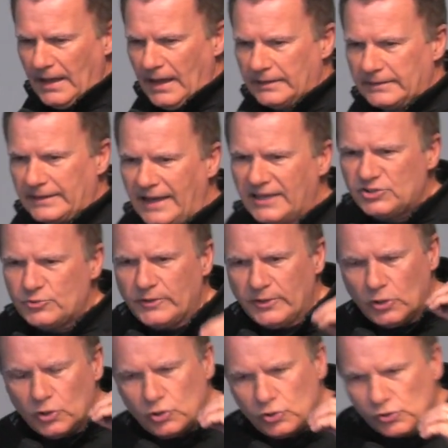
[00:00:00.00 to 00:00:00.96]
And as we're
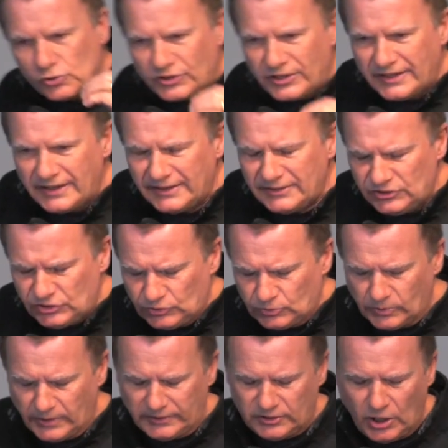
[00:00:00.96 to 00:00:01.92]
looking
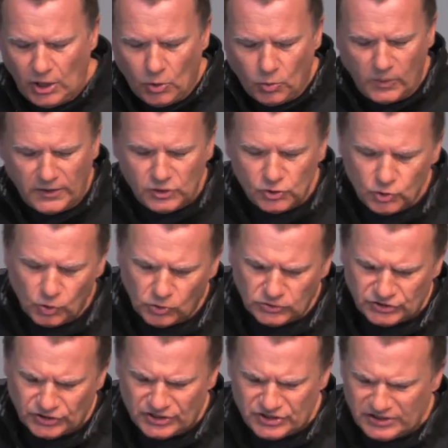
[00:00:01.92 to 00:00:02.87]
into it, we
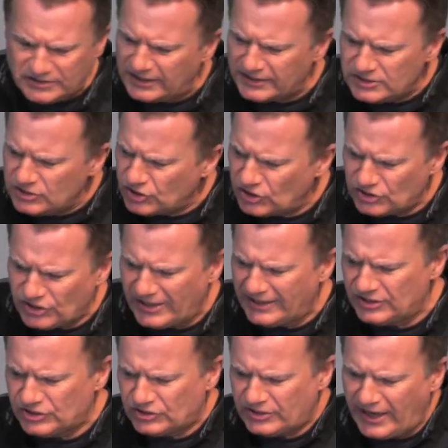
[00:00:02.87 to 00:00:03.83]
notice it doesn't just say
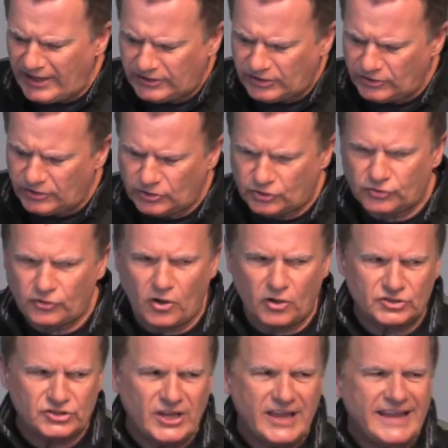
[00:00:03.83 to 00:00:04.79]
his death or the
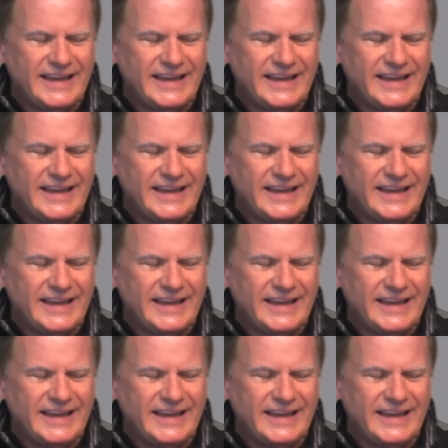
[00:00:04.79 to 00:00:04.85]
cross,